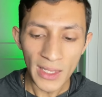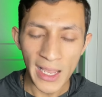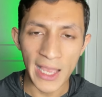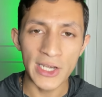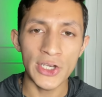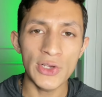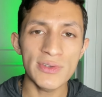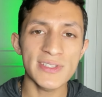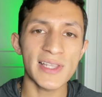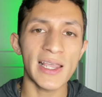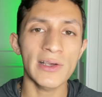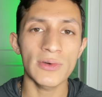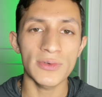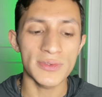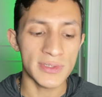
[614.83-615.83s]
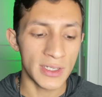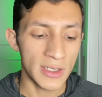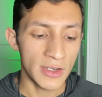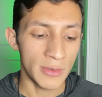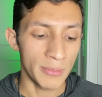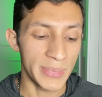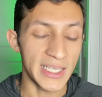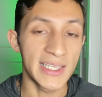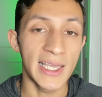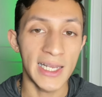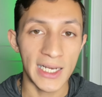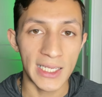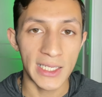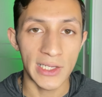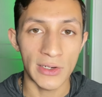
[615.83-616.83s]
and new cycles
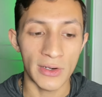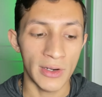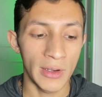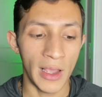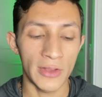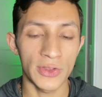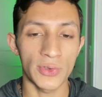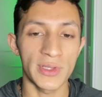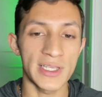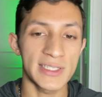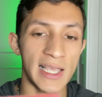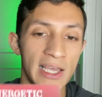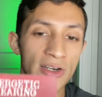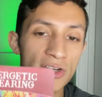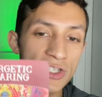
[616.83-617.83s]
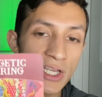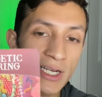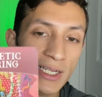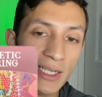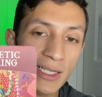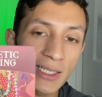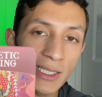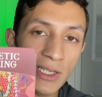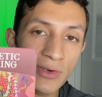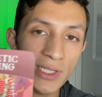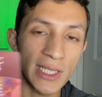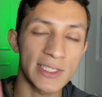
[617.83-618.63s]
beginning here through this energetic clearing.